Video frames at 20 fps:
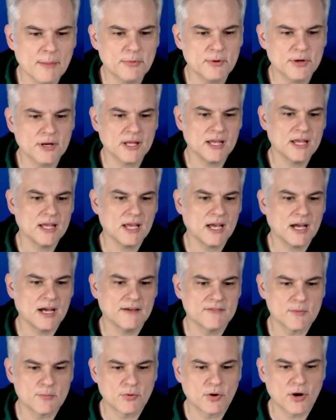property
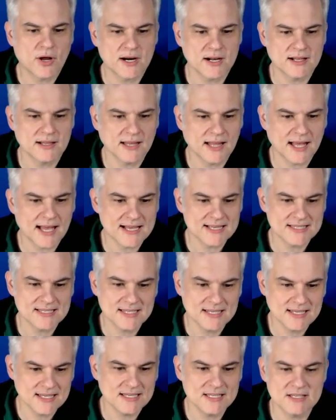of the product
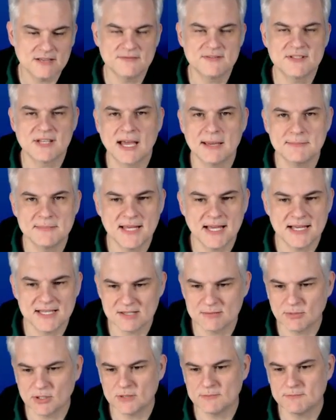class is of type
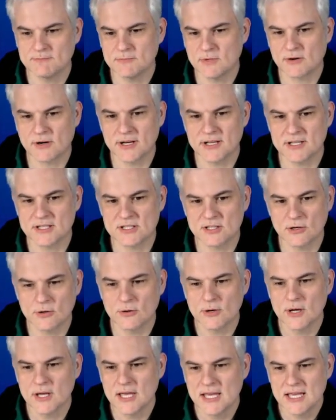decimal. All right,
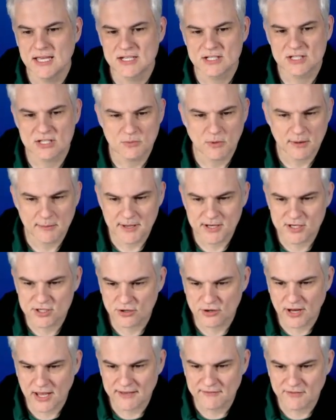so just want to make
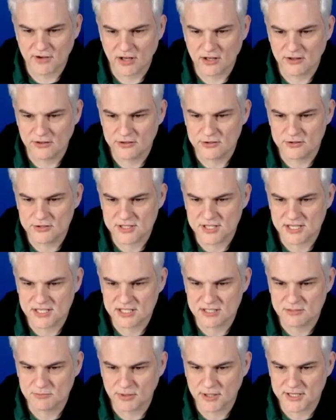sure I have all those
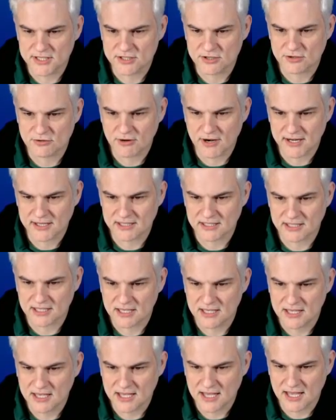things in place
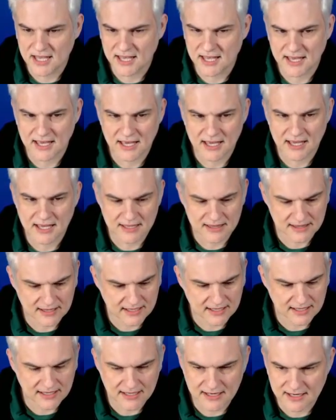correctly, and
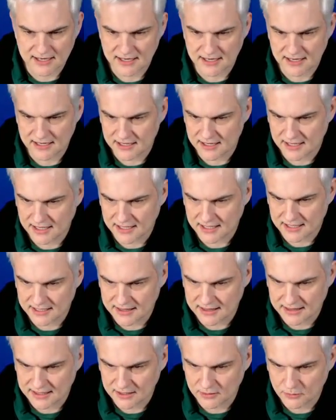then I
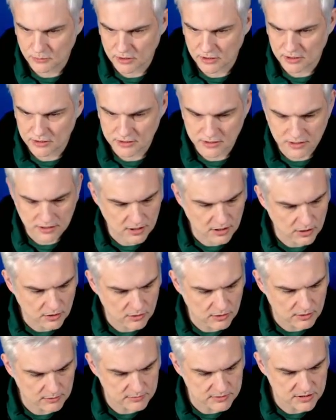think we're good to
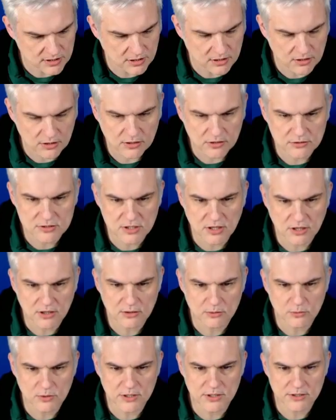go. I'm just going to close all
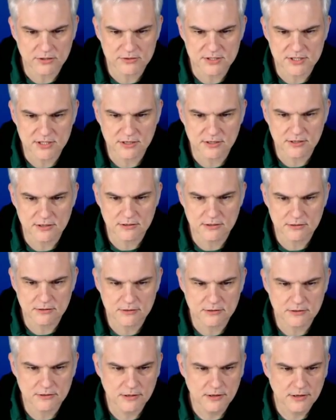the windows here
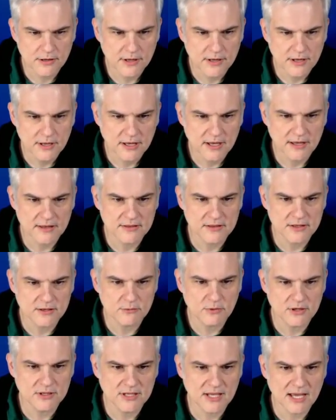and
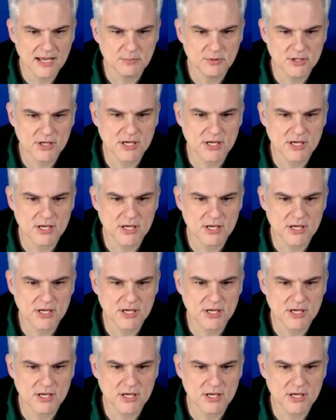then run the